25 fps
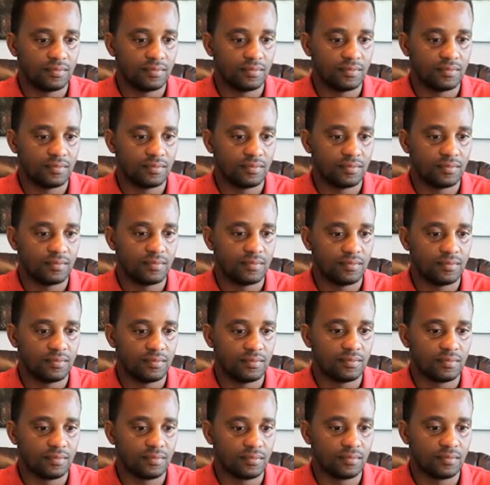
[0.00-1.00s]

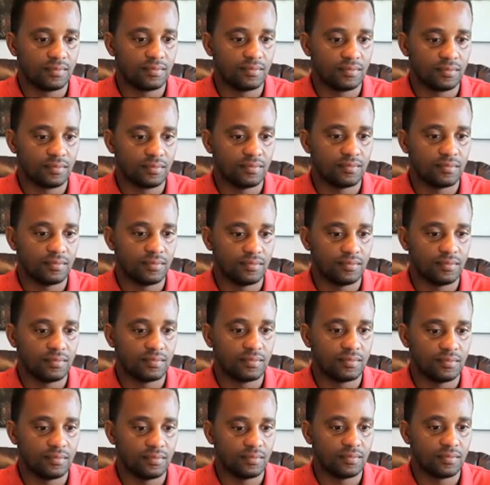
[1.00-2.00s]

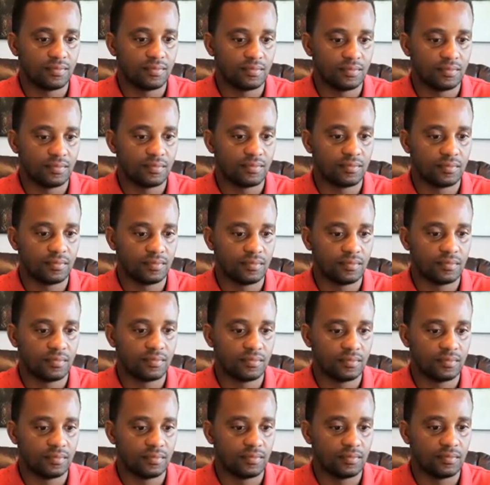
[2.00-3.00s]

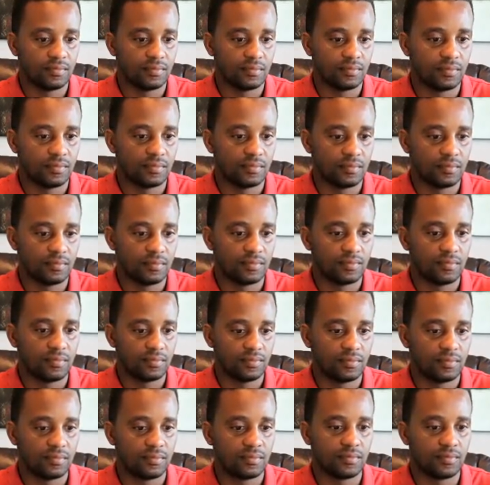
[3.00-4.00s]

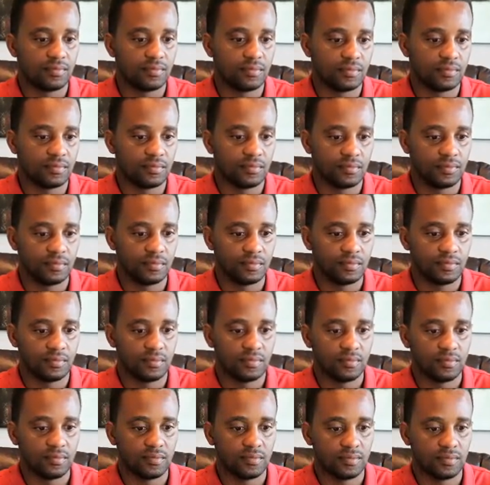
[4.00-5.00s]

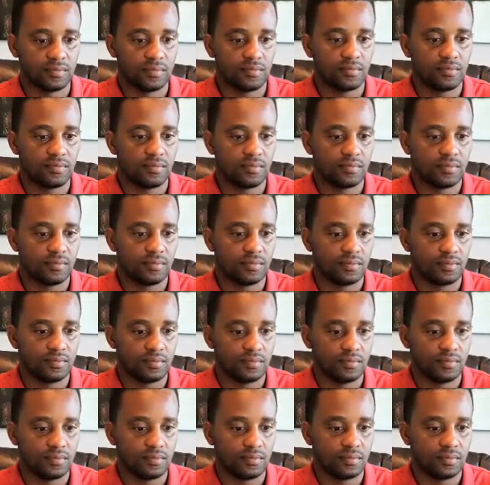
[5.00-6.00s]

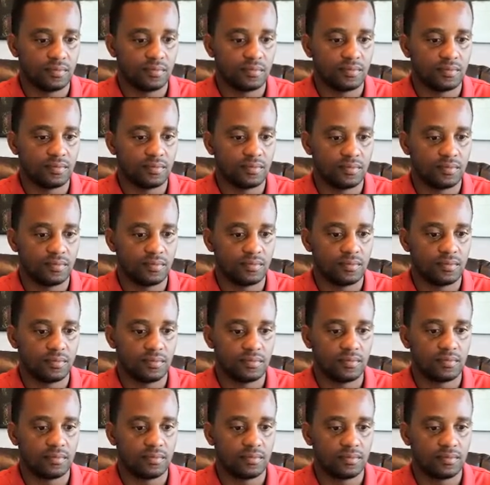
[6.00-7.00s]

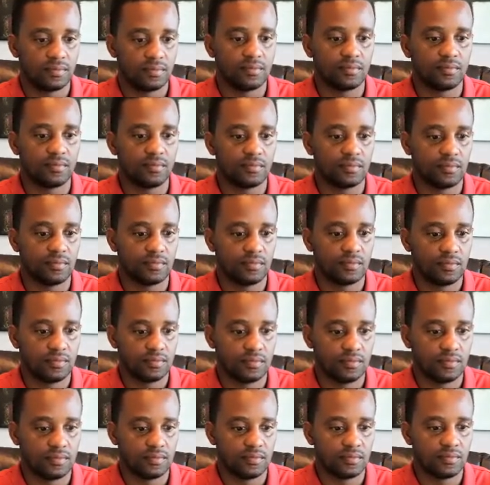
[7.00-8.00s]
(silent)